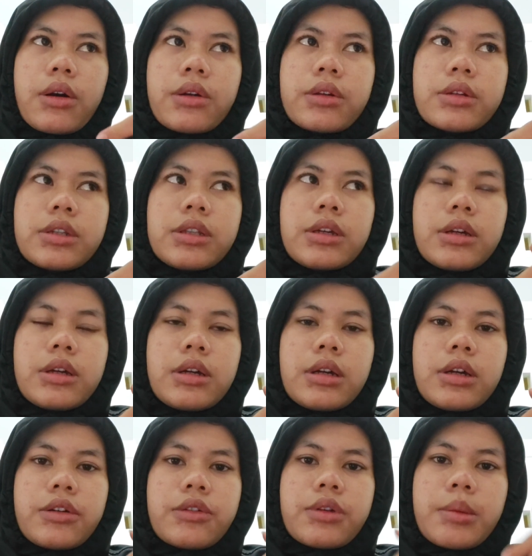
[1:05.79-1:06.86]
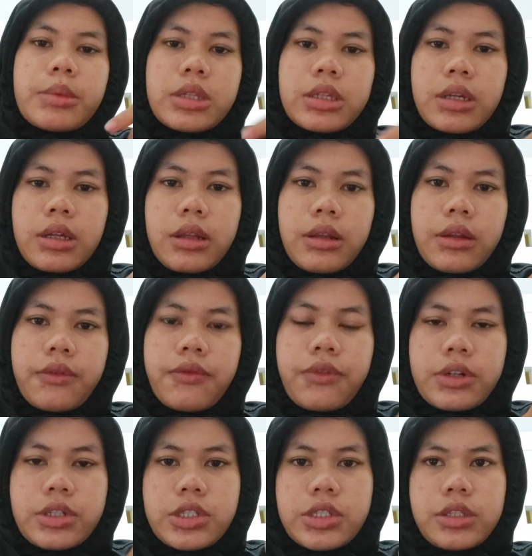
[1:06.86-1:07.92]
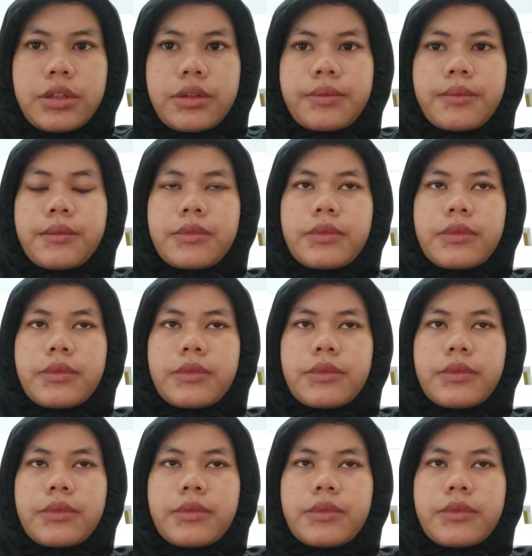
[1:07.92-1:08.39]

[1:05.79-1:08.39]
or the grammatical function.